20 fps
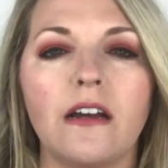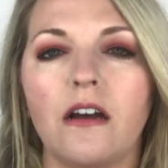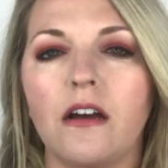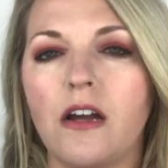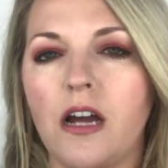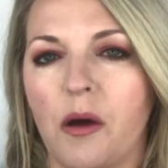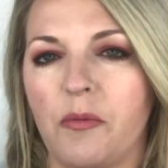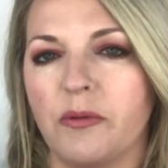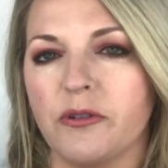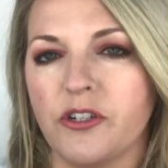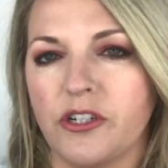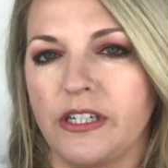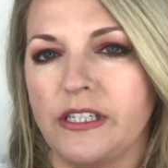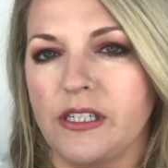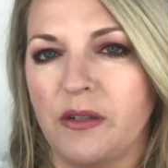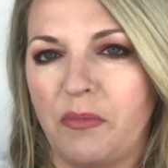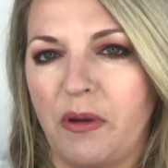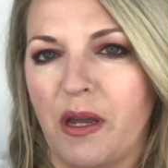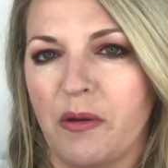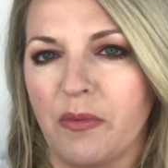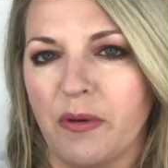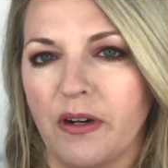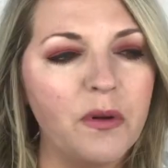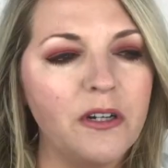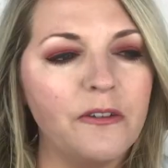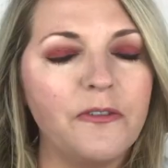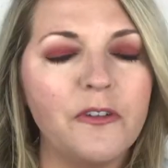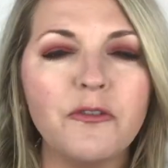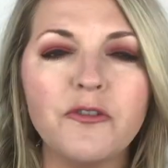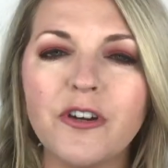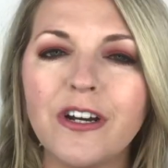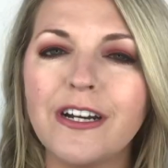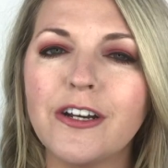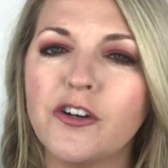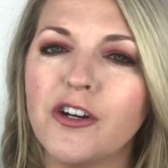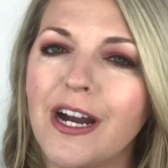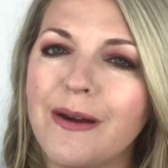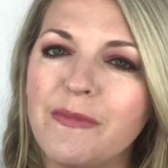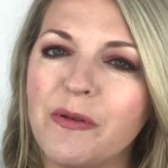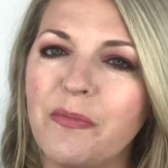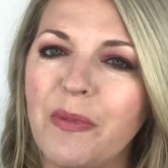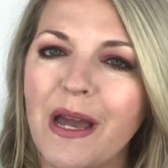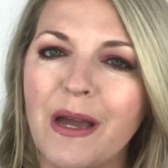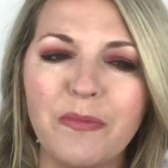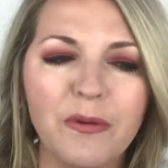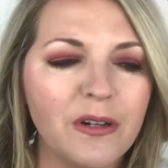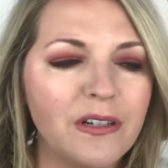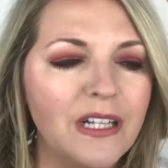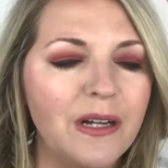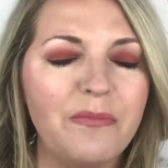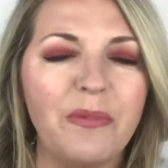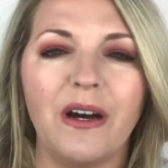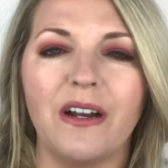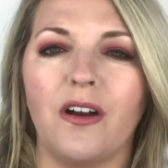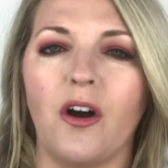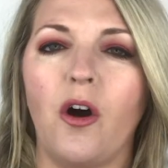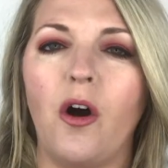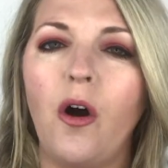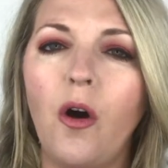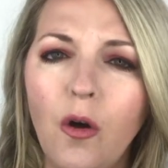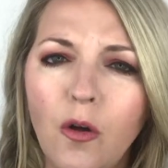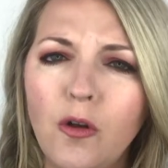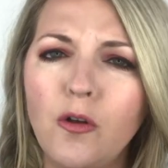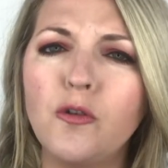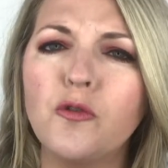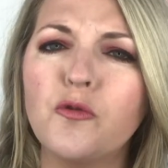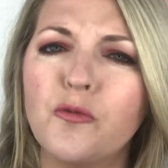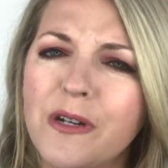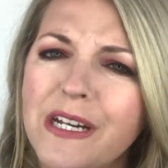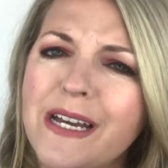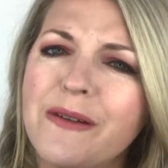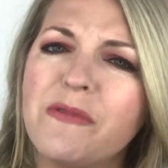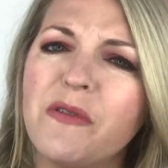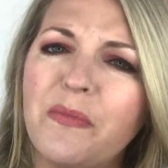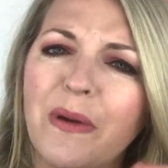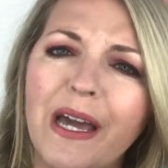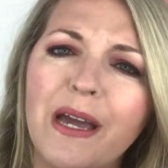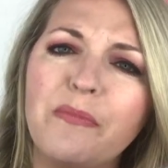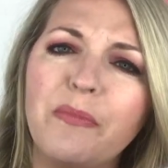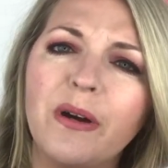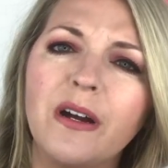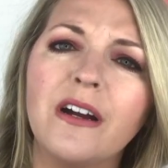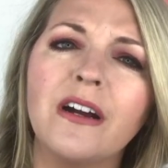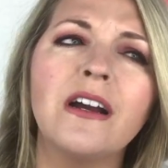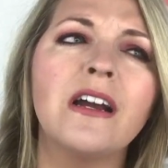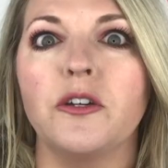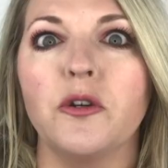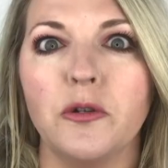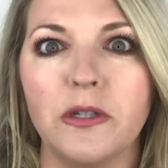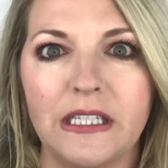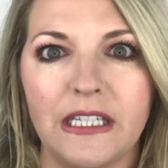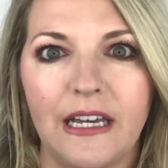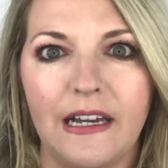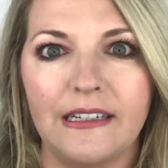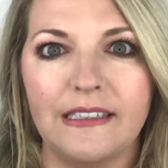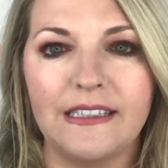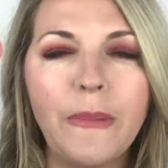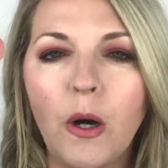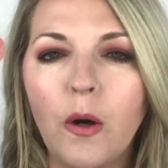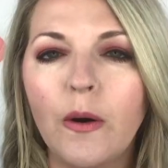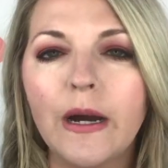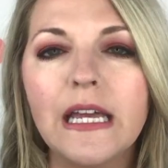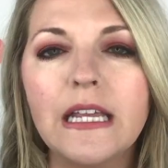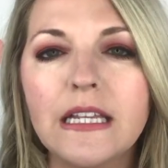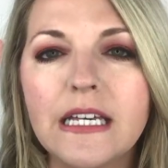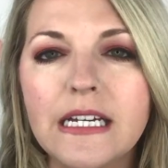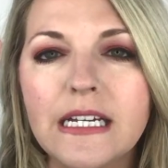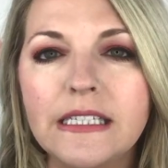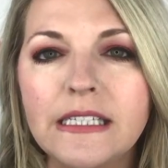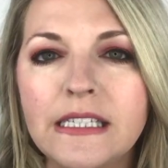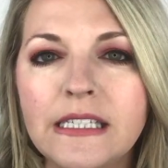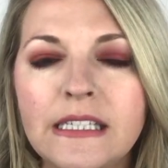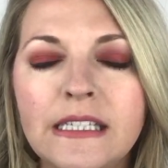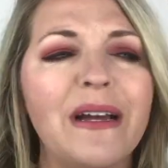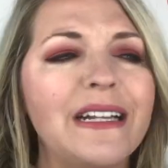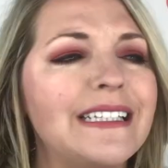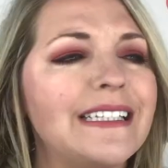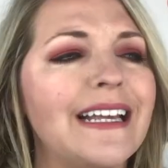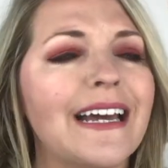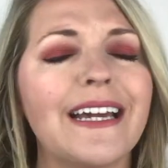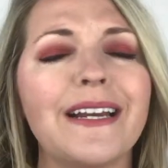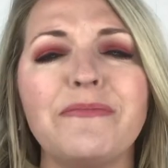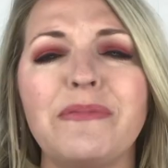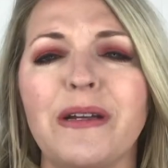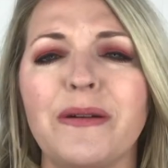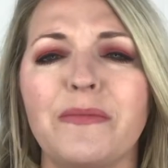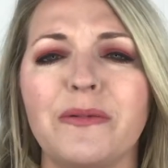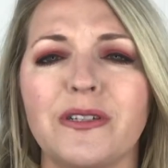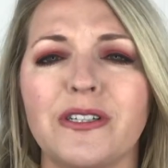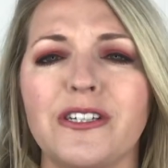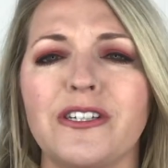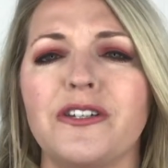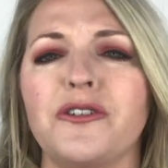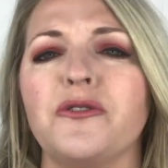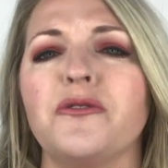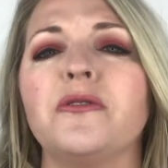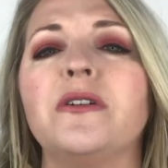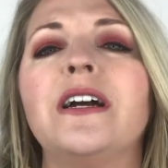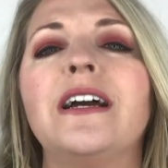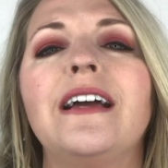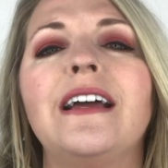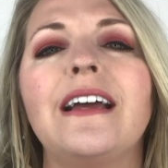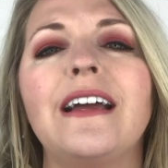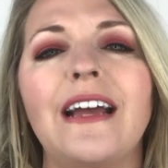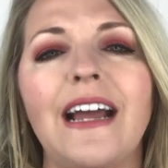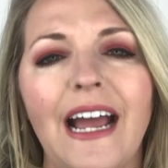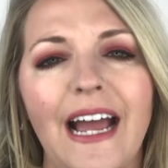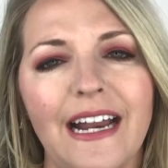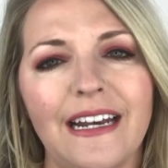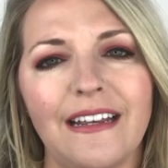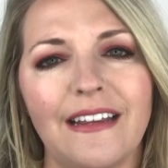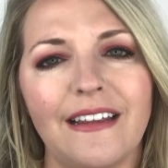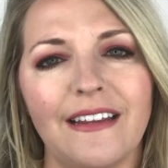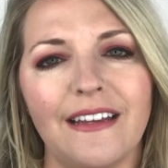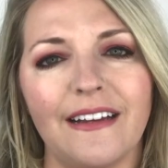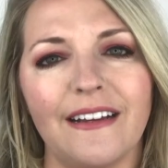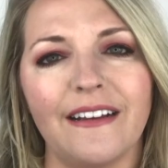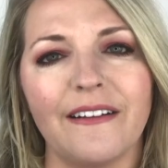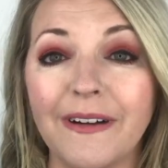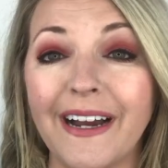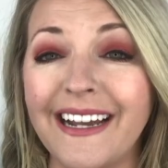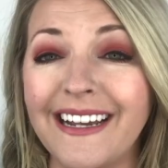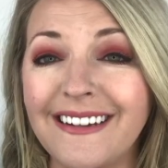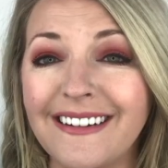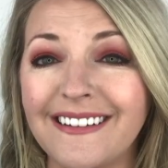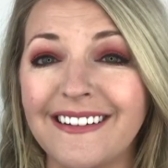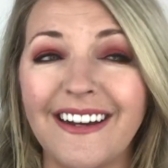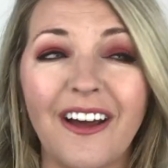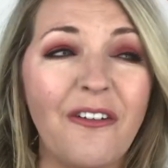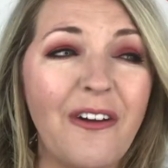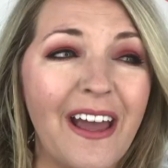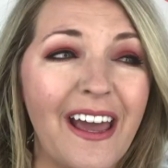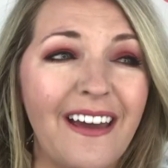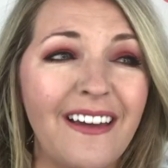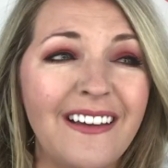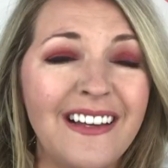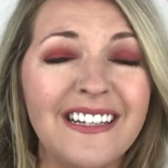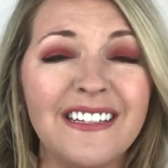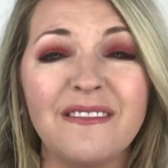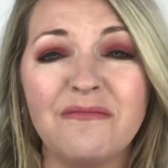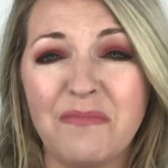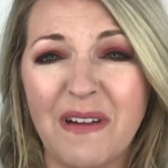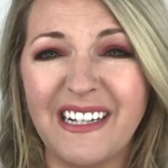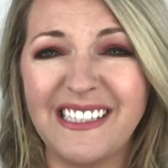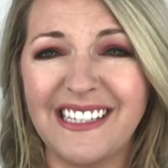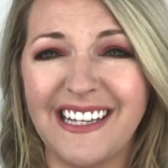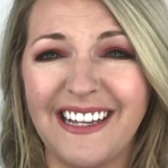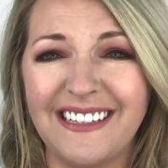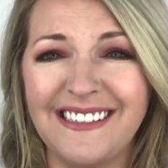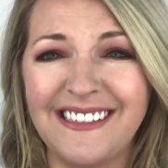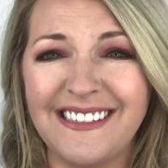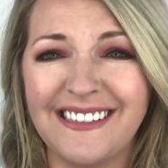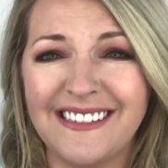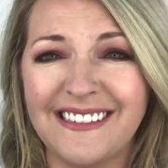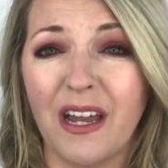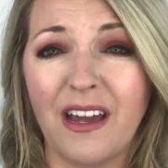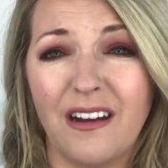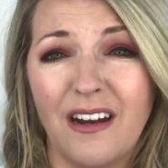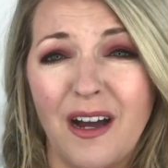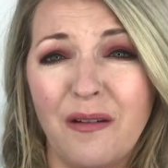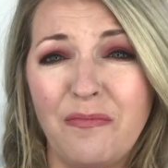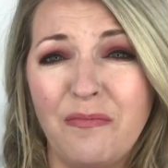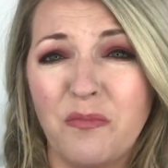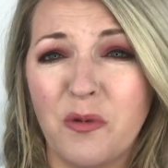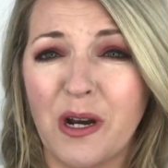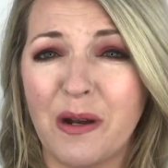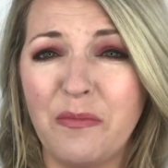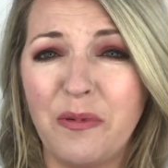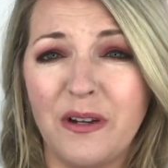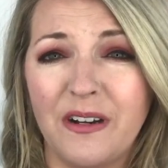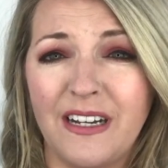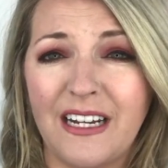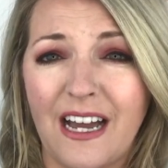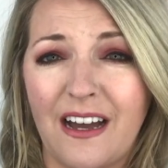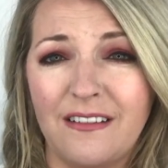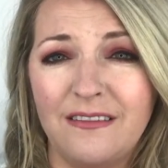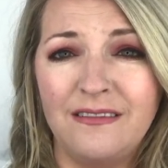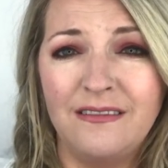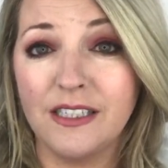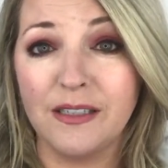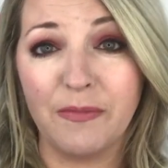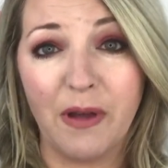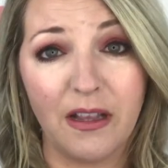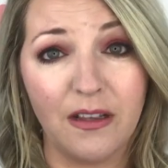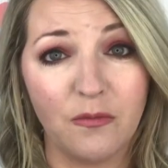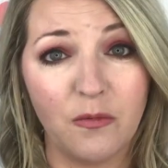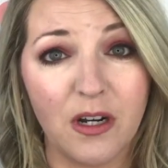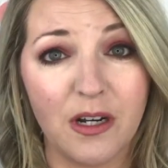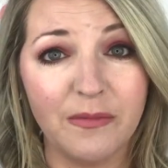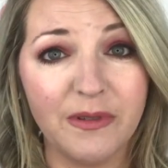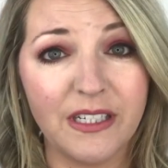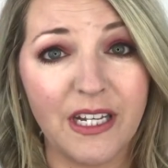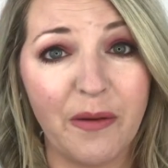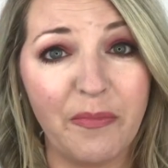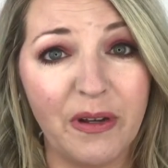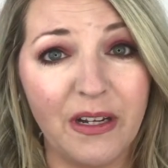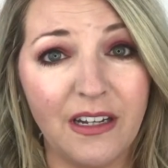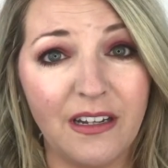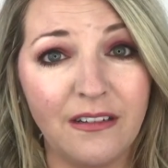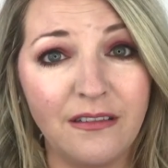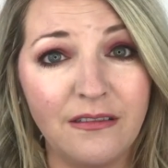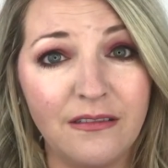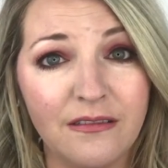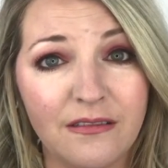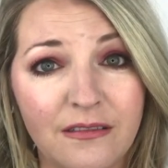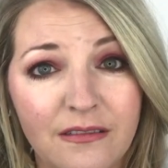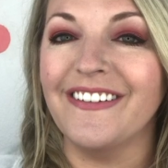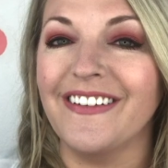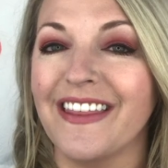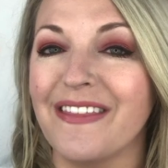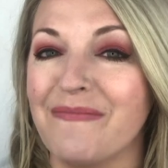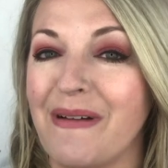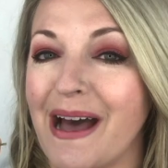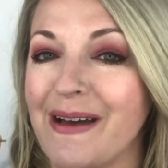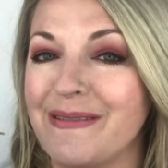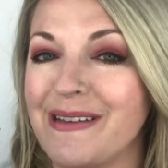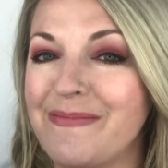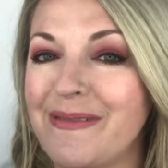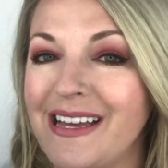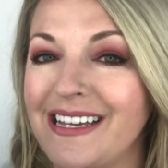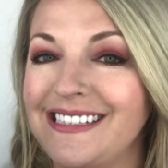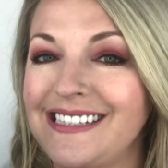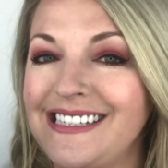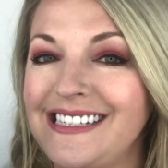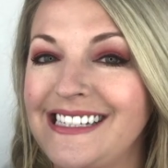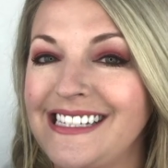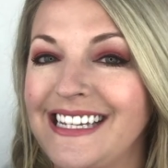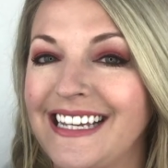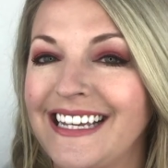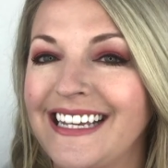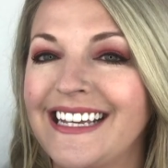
a couple sheets of paper. But if you try to cram a paper clip on a whole ream of paper, useless, pointless, it's not gonna be able to do anything, right? Okay, makes sense? Picking up what I'm putting down, smelling what I'm stepping in with bobby pins,